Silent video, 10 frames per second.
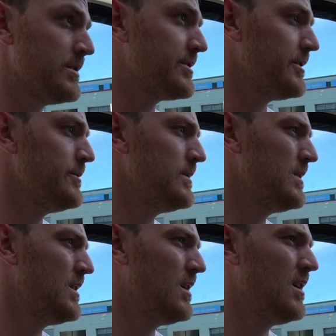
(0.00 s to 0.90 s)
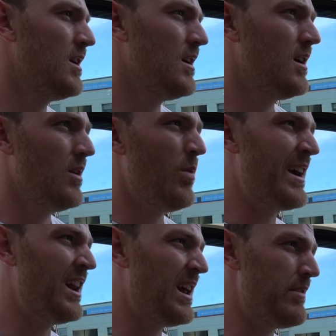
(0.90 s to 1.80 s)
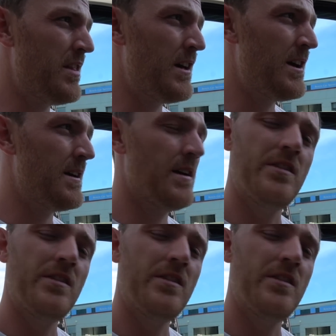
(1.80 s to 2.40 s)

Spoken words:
so we're going to leave it there.